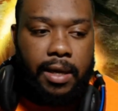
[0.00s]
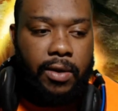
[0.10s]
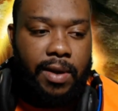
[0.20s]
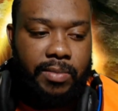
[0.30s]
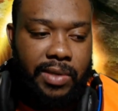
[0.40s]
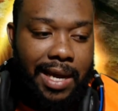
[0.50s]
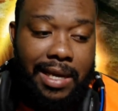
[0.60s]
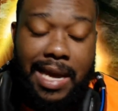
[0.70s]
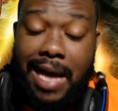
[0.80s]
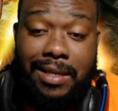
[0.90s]
You know what I'm saying?
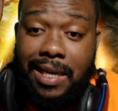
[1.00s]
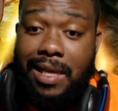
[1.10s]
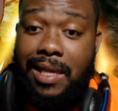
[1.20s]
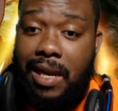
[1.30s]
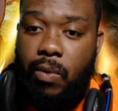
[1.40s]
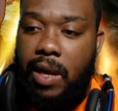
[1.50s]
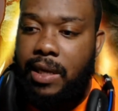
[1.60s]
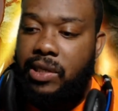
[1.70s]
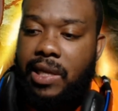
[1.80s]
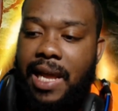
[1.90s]
He hasn't killed anyone.
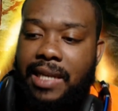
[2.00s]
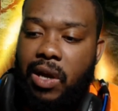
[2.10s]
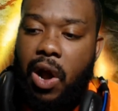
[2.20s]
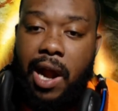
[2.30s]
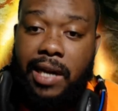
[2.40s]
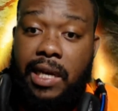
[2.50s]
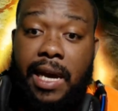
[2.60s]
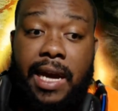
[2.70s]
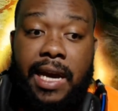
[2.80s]
He still has a heart.